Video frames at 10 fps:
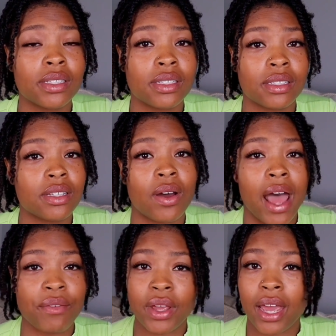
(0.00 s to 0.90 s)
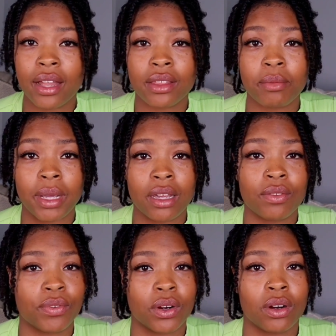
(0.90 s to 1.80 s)
So I haven't had them
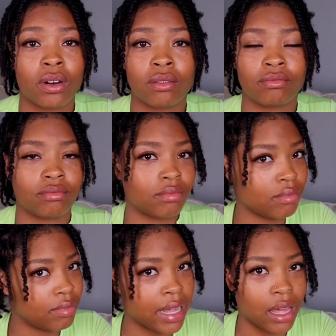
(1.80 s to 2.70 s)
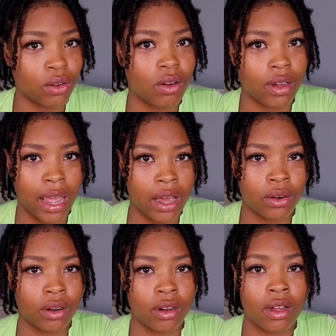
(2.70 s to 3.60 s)
in for that long at
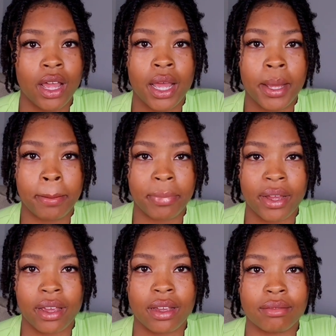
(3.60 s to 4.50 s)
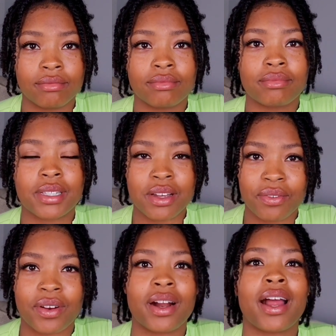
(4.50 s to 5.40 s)
all, but so
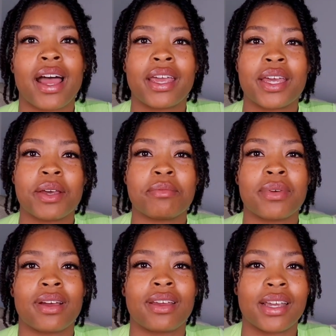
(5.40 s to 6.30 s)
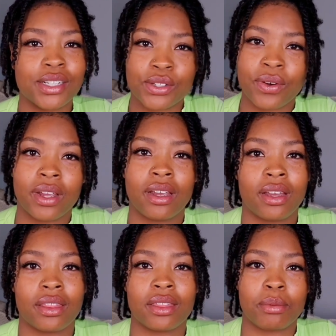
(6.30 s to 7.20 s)
far I am
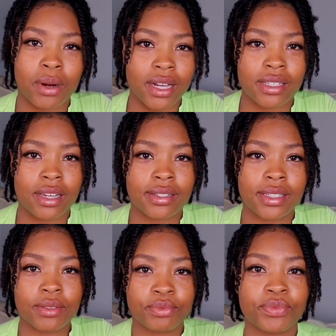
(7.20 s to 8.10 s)
enjoying the process.